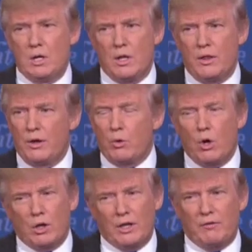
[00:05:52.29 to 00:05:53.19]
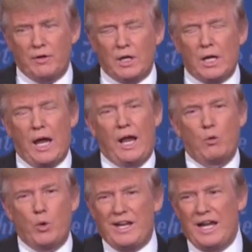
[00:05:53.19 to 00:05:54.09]
They're all leaving,
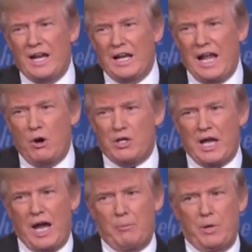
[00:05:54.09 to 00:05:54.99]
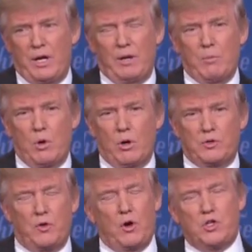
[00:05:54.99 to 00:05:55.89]
and we can't allow it to happen anymore.
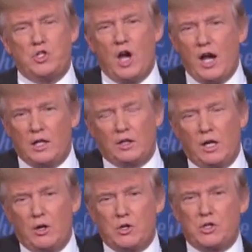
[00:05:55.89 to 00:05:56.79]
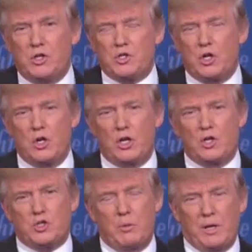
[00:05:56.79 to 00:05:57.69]
As far as child care is concerned
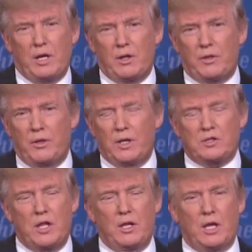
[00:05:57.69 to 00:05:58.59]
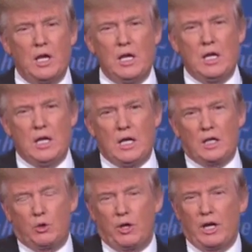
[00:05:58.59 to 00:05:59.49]
and so many other things, I think
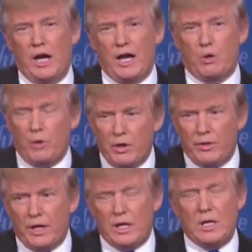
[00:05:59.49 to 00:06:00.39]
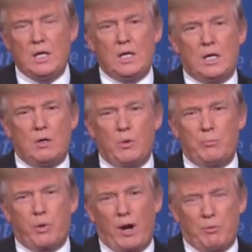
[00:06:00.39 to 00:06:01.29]
Hillary and I agree on that. We
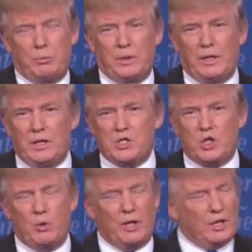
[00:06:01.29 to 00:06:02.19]
probably disagree a